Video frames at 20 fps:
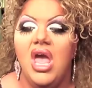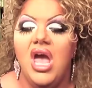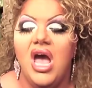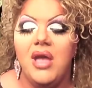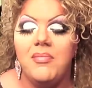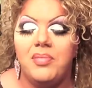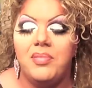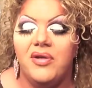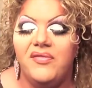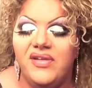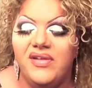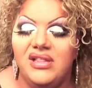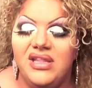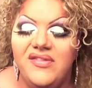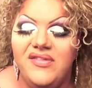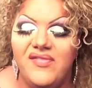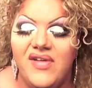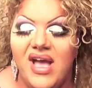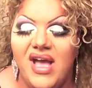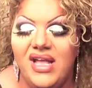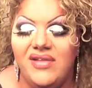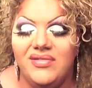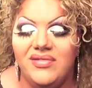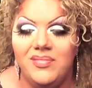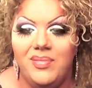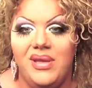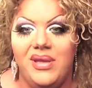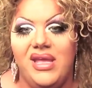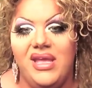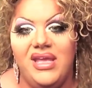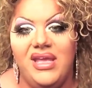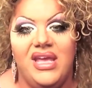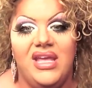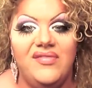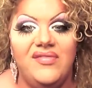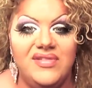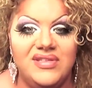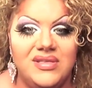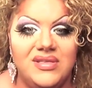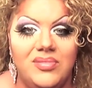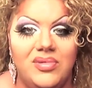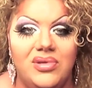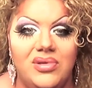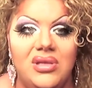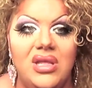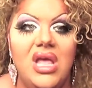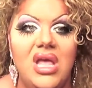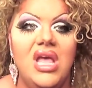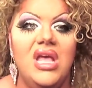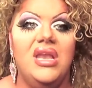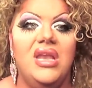I'm perfectly fine with being invisible,